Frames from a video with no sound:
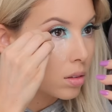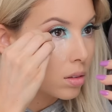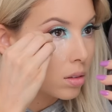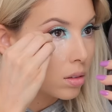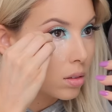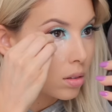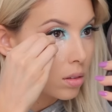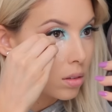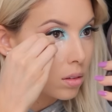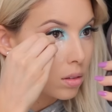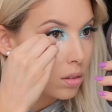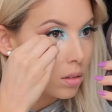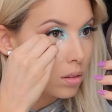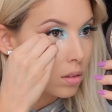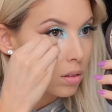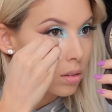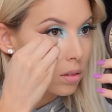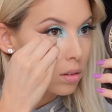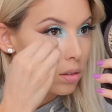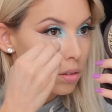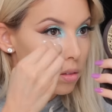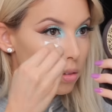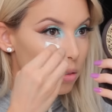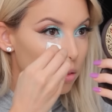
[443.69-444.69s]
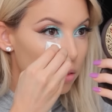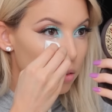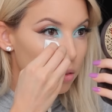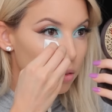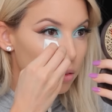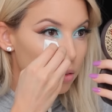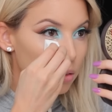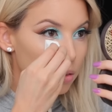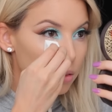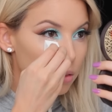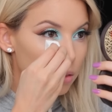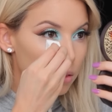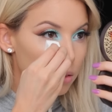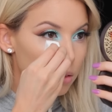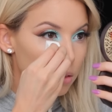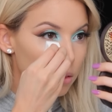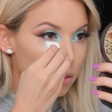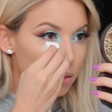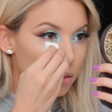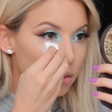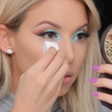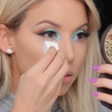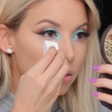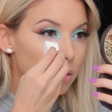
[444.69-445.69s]

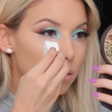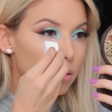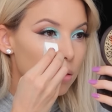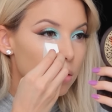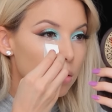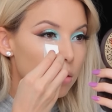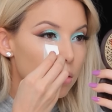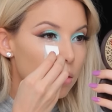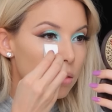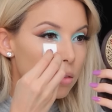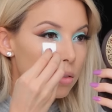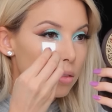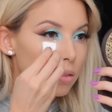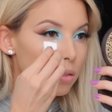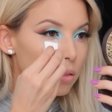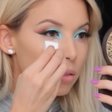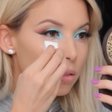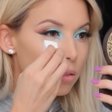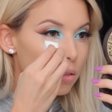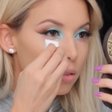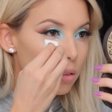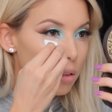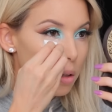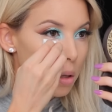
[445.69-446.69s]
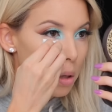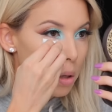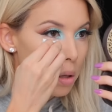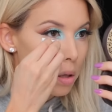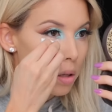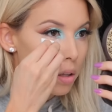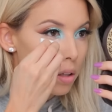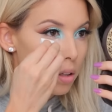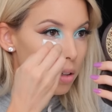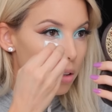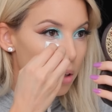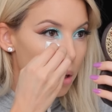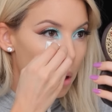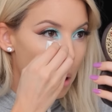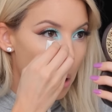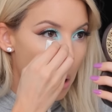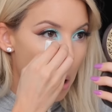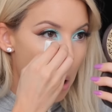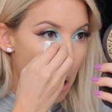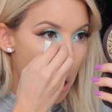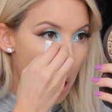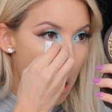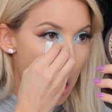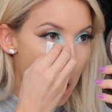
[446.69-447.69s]

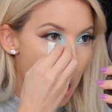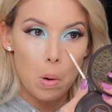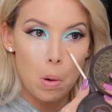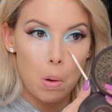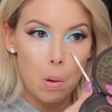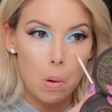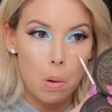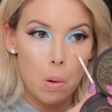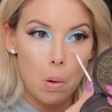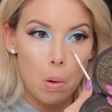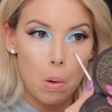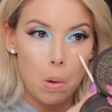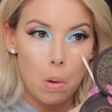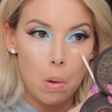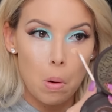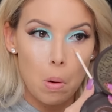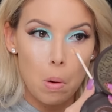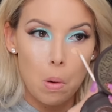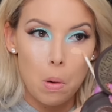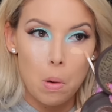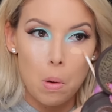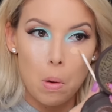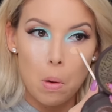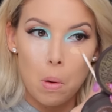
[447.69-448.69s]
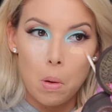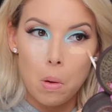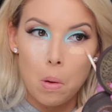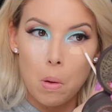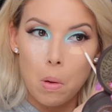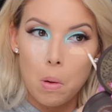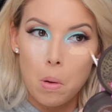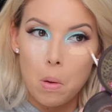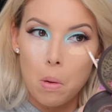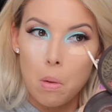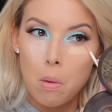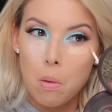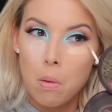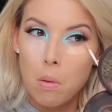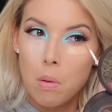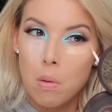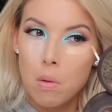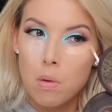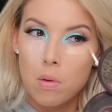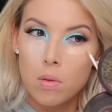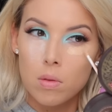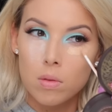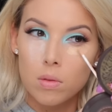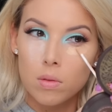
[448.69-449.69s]

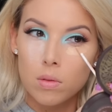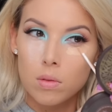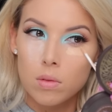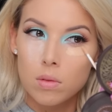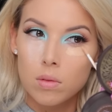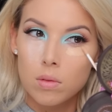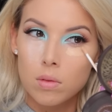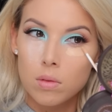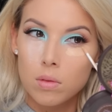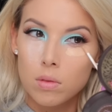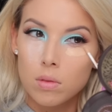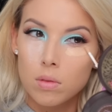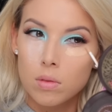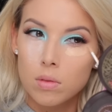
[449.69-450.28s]
[no speech]